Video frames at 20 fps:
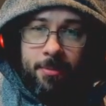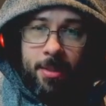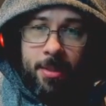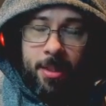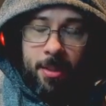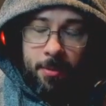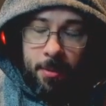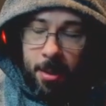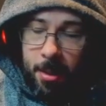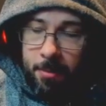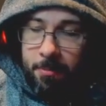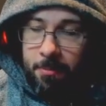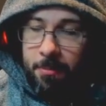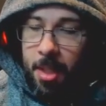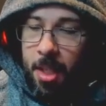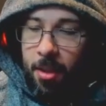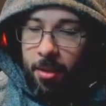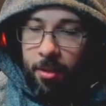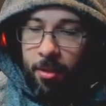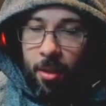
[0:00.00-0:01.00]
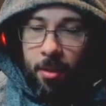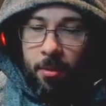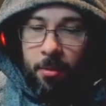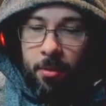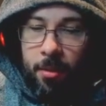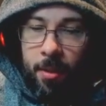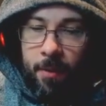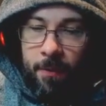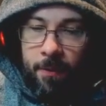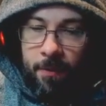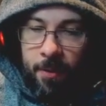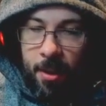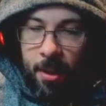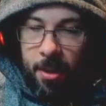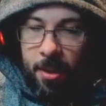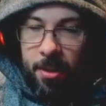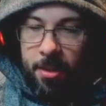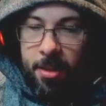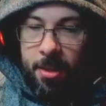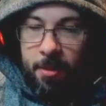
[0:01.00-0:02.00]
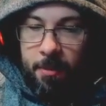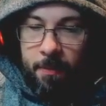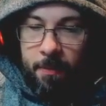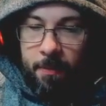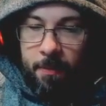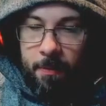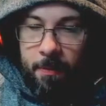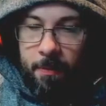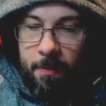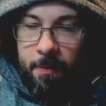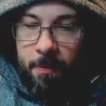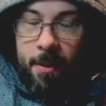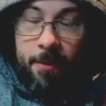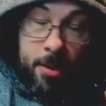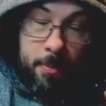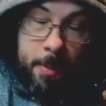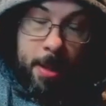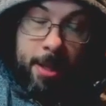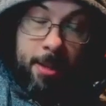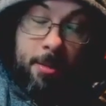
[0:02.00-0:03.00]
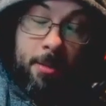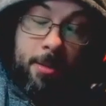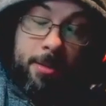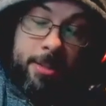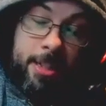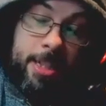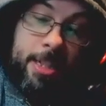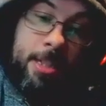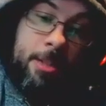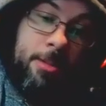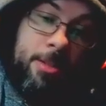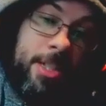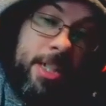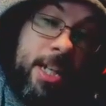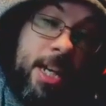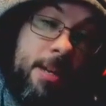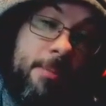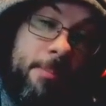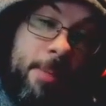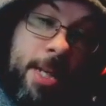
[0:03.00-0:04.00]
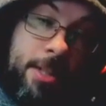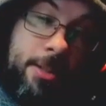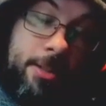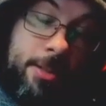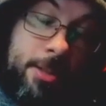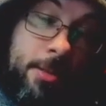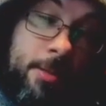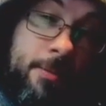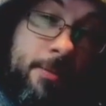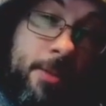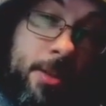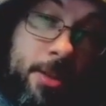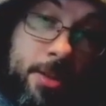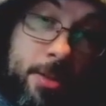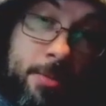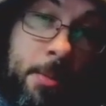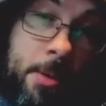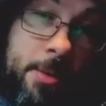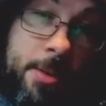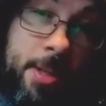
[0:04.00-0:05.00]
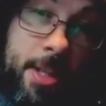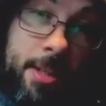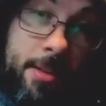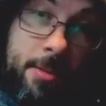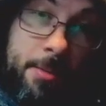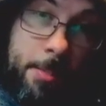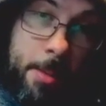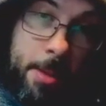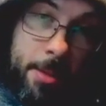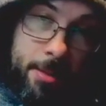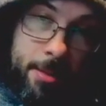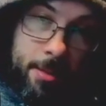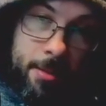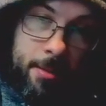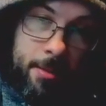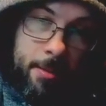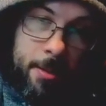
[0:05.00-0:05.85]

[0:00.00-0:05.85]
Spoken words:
Right. So the first bank holiday you usually get in May is on the first Monday of the month.